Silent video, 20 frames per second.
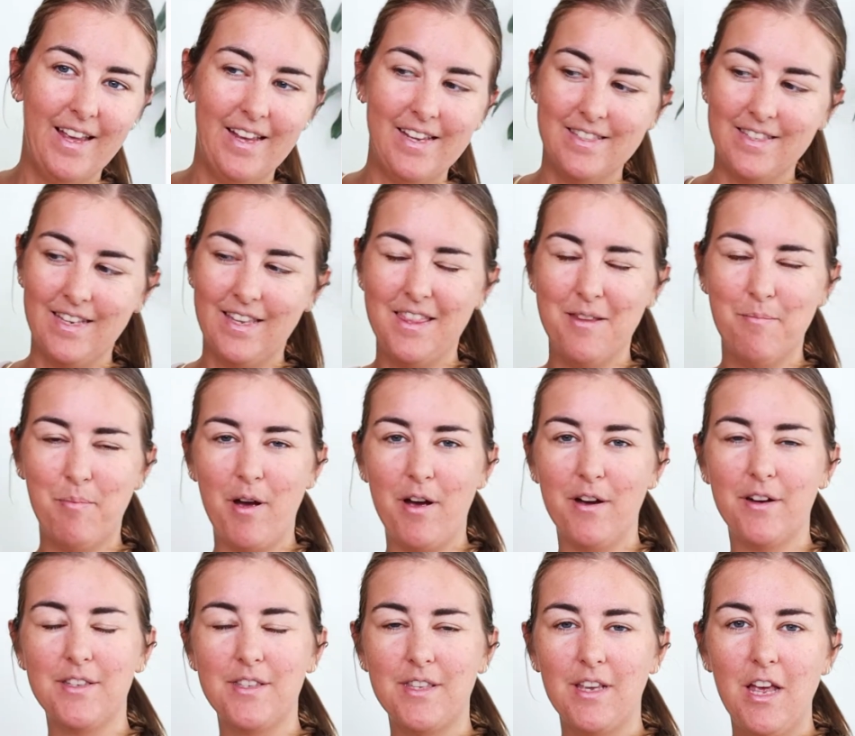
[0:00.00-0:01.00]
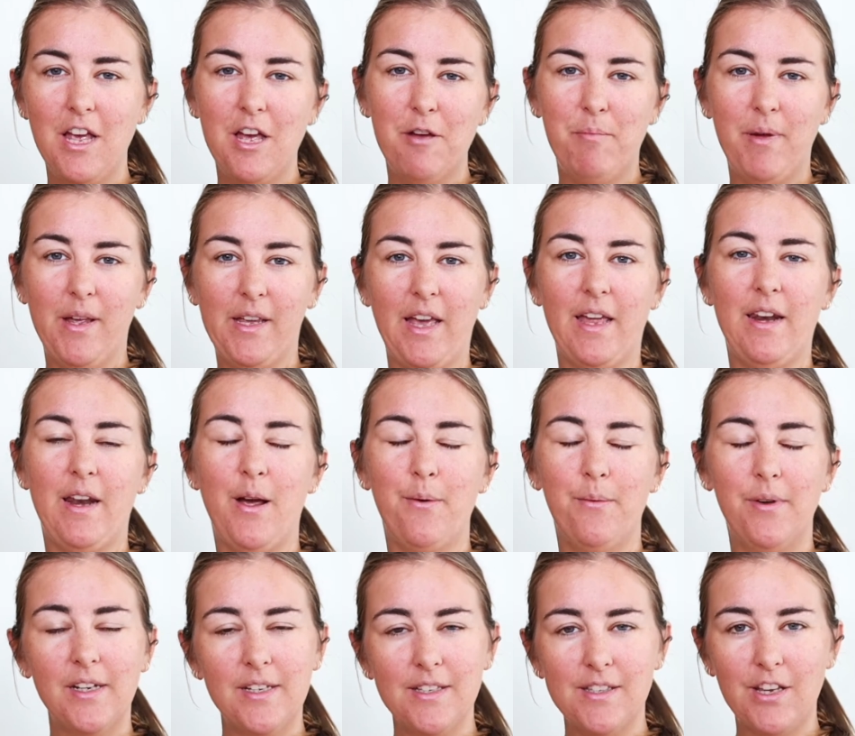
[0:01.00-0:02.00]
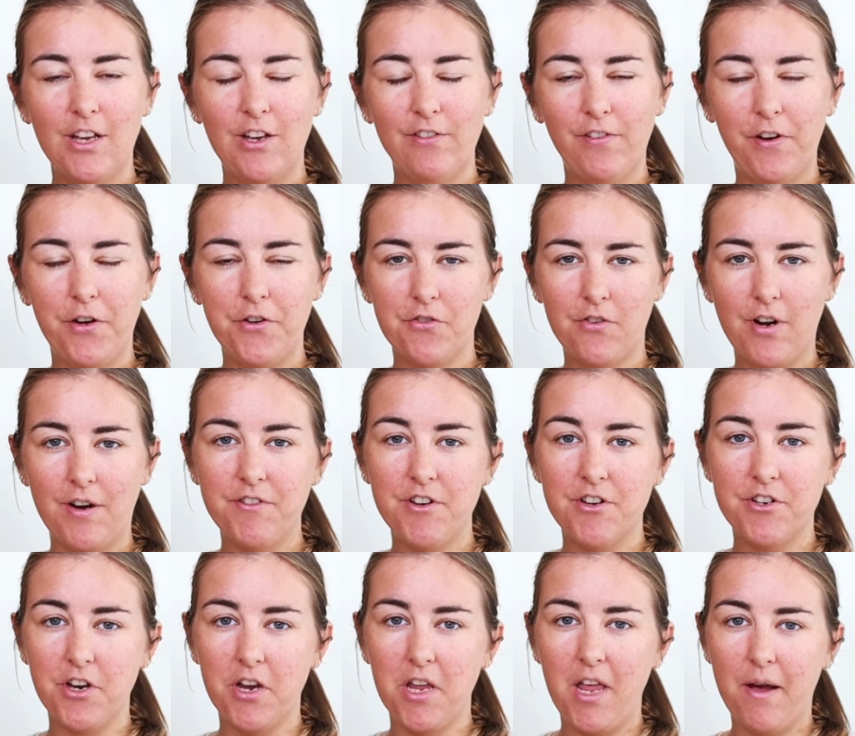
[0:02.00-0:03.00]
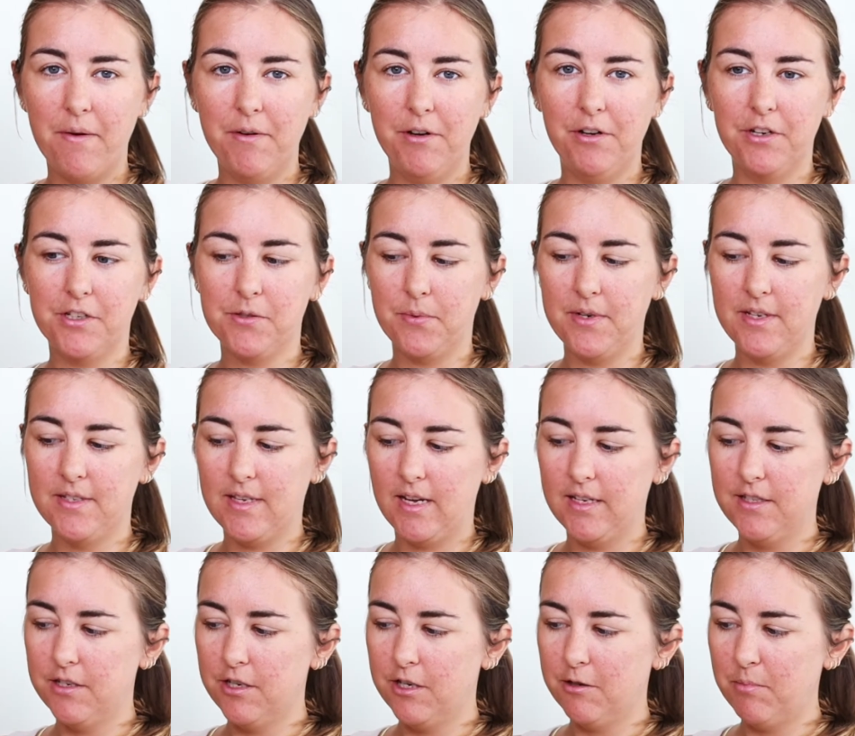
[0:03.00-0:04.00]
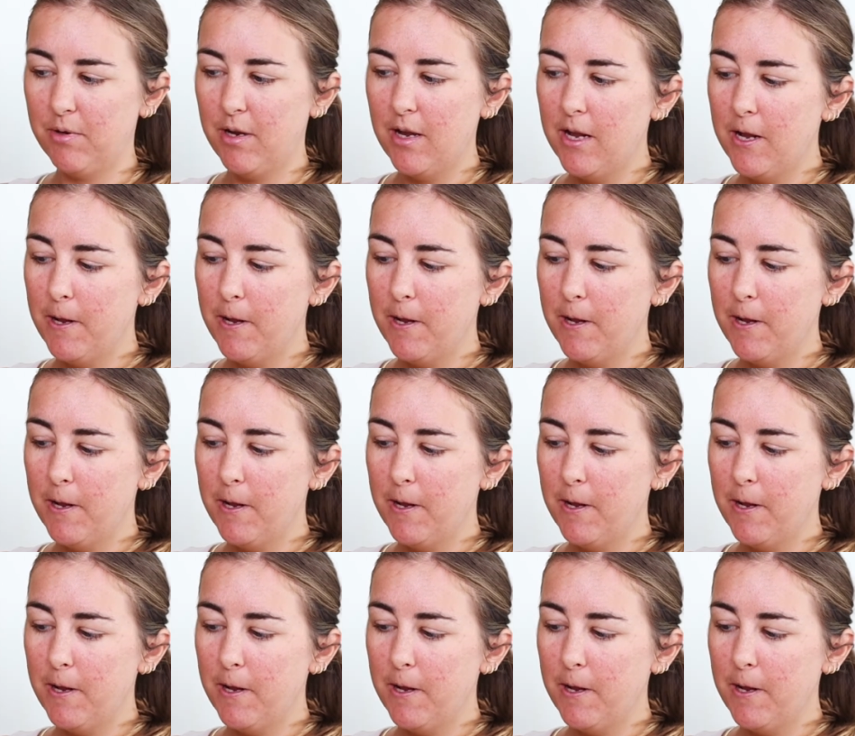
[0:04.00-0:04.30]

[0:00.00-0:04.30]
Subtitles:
It's in the box. But again, I will insert a photograph to show you how it looks when it's set up.